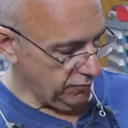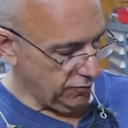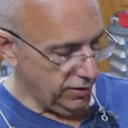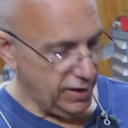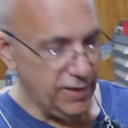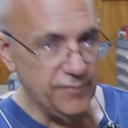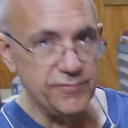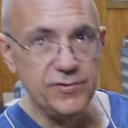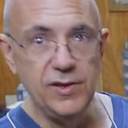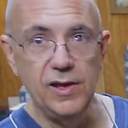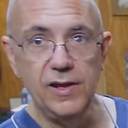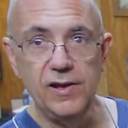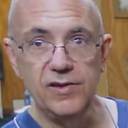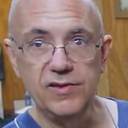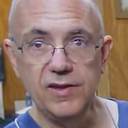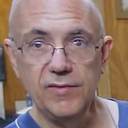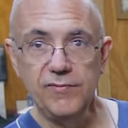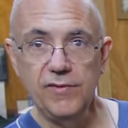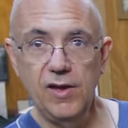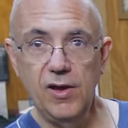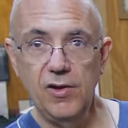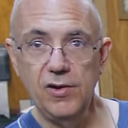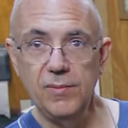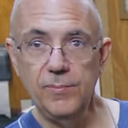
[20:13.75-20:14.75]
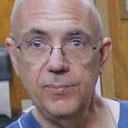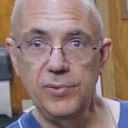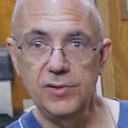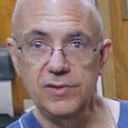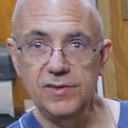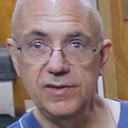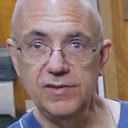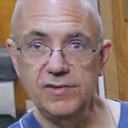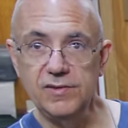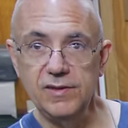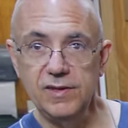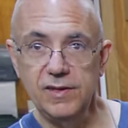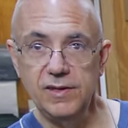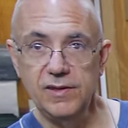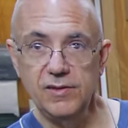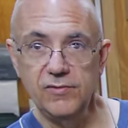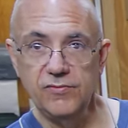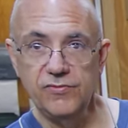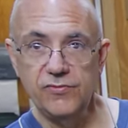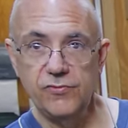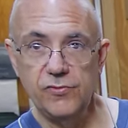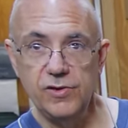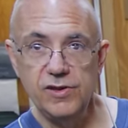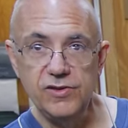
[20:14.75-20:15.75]
what I've done is I've gone and put this in the
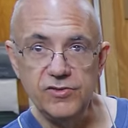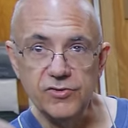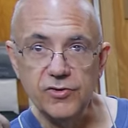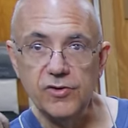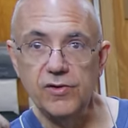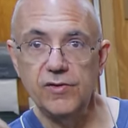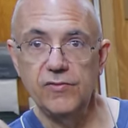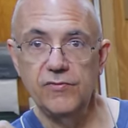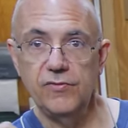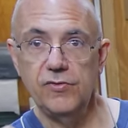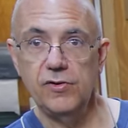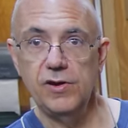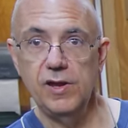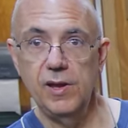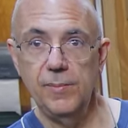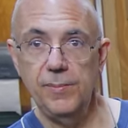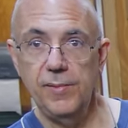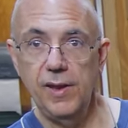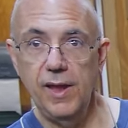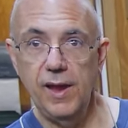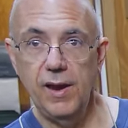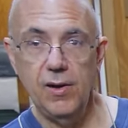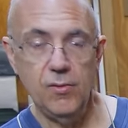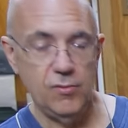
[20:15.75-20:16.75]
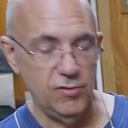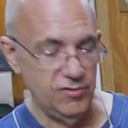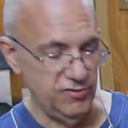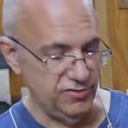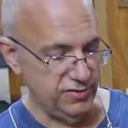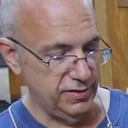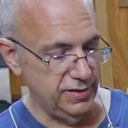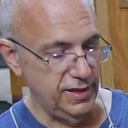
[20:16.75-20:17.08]
freezer for a couple hours,